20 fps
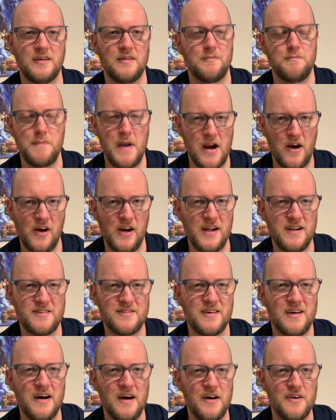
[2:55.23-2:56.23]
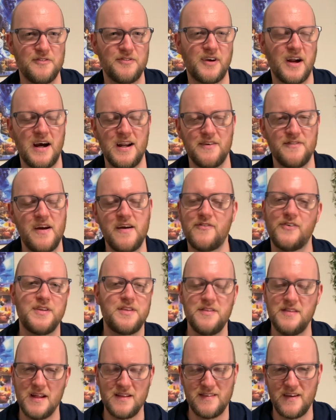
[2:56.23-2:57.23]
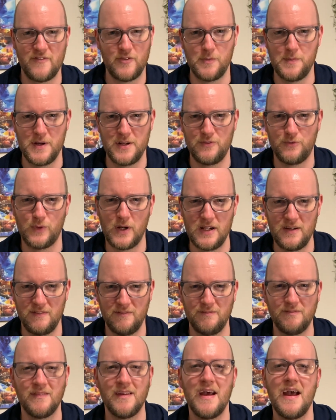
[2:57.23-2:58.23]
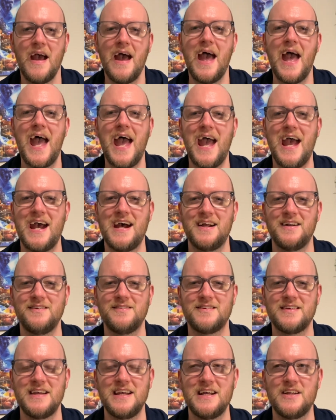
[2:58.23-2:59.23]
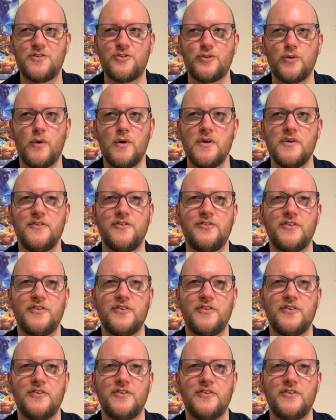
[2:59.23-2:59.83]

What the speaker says: merit of kind of everything that's ever been written. And it's sort of